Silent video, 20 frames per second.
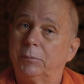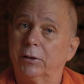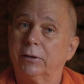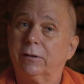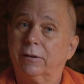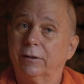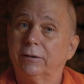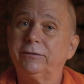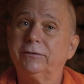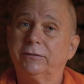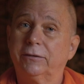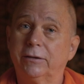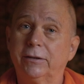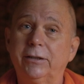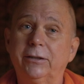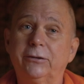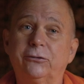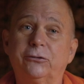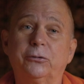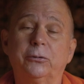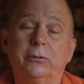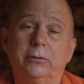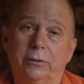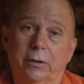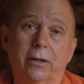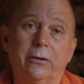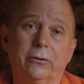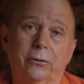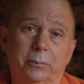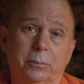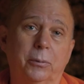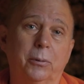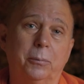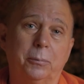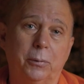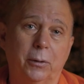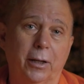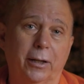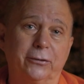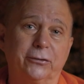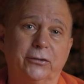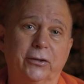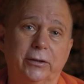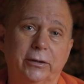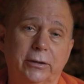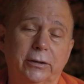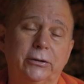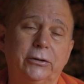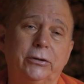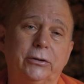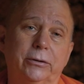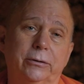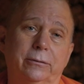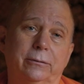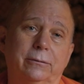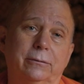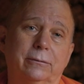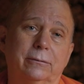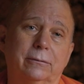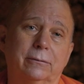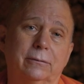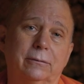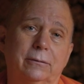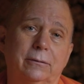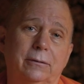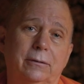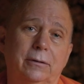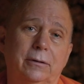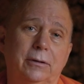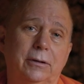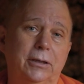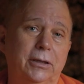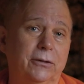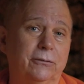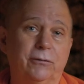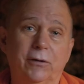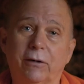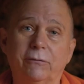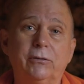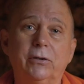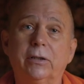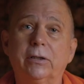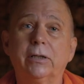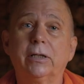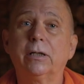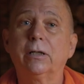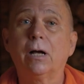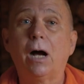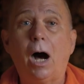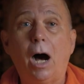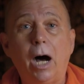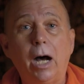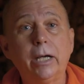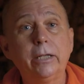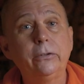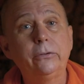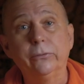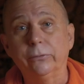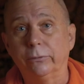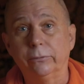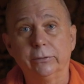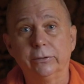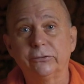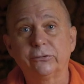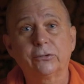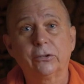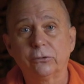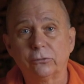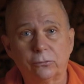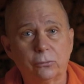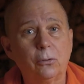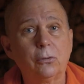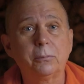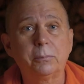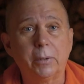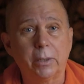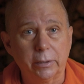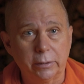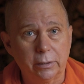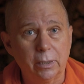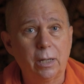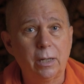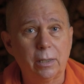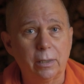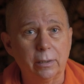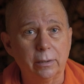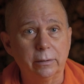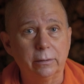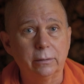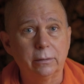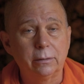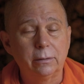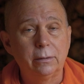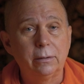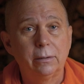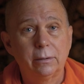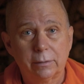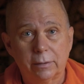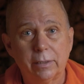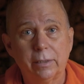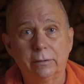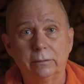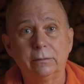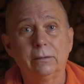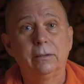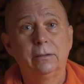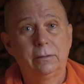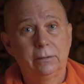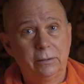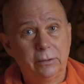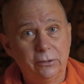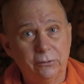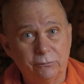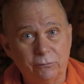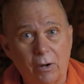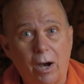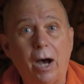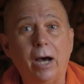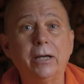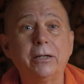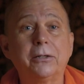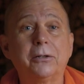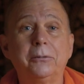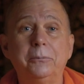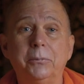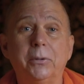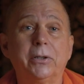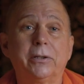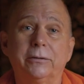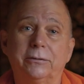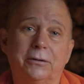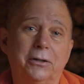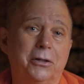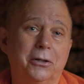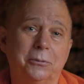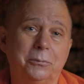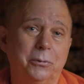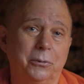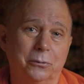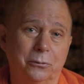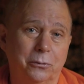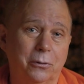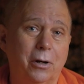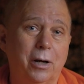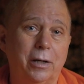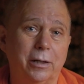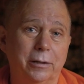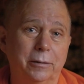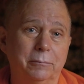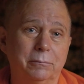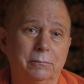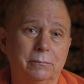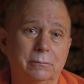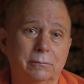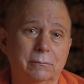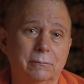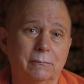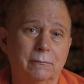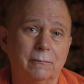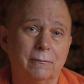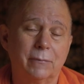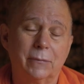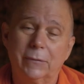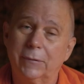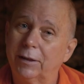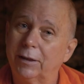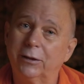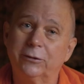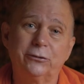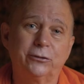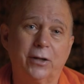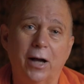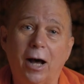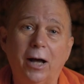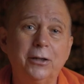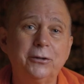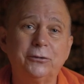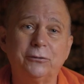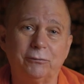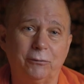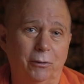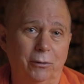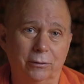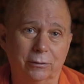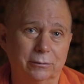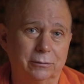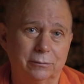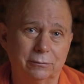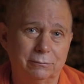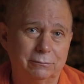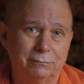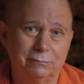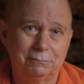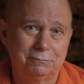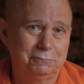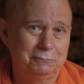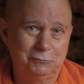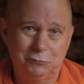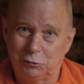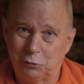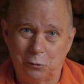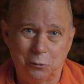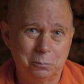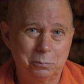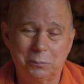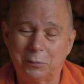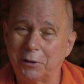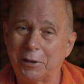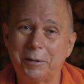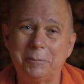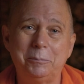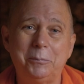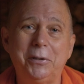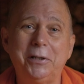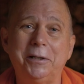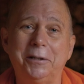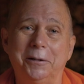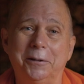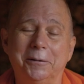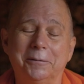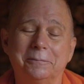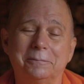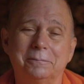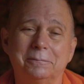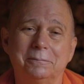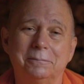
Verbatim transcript: But this leads to another perplexing issue. If everything I do is controlled by God, then if I commit a terrible crime, it's God's fault. Don't blame me.